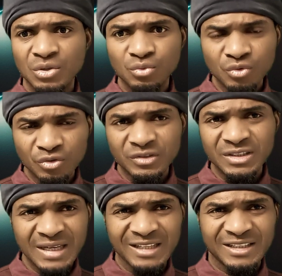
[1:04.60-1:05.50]
You will not
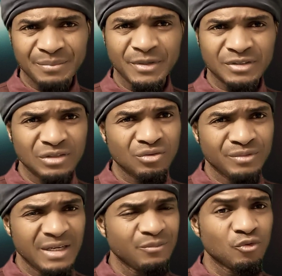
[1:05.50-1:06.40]
see that 10%
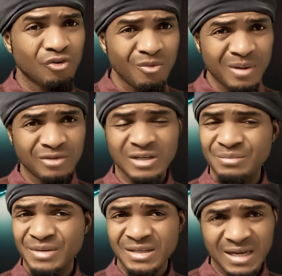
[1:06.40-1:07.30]
of them to come out
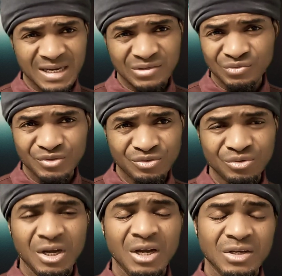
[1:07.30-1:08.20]
and make that kind of
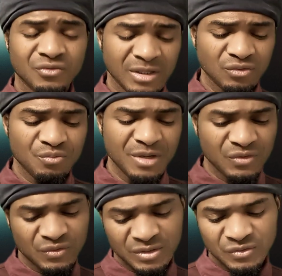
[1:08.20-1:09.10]
video trying to
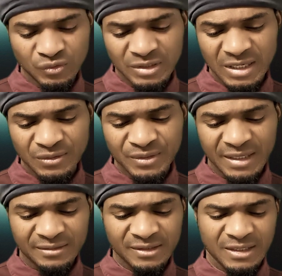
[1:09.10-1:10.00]
make you to tell you
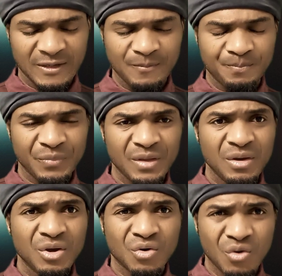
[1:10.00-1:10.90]
that
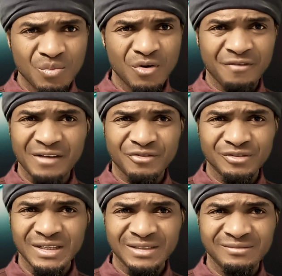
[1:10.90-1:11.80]
come up
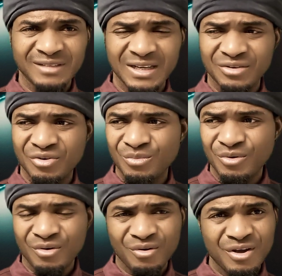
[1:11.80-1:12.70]
500 come
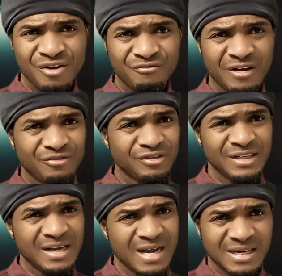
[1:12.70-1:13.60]
on
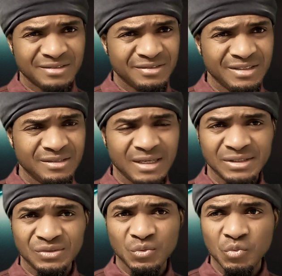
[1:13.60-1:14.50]
500 Ghana cedi. That
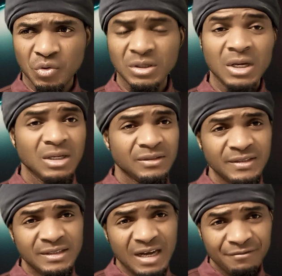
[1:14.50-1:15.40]
is the word.
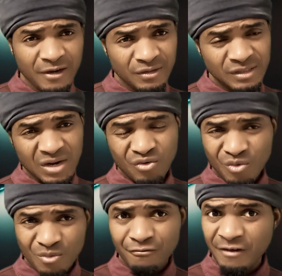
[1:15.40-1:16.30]
See that
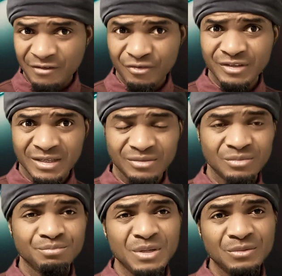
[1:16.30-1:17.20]
come up
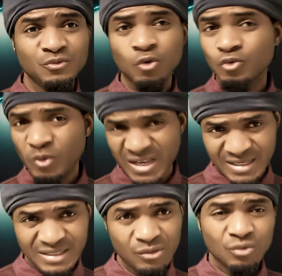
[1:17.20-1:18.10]
500, those
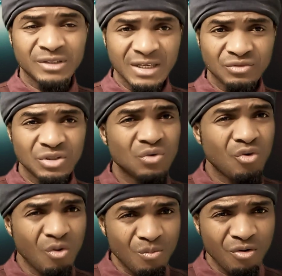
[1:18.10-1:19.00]
one they will tell you, see
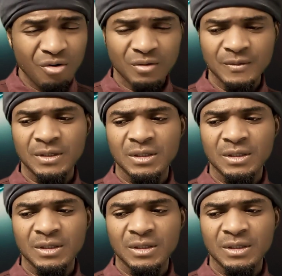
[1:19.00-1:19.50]
come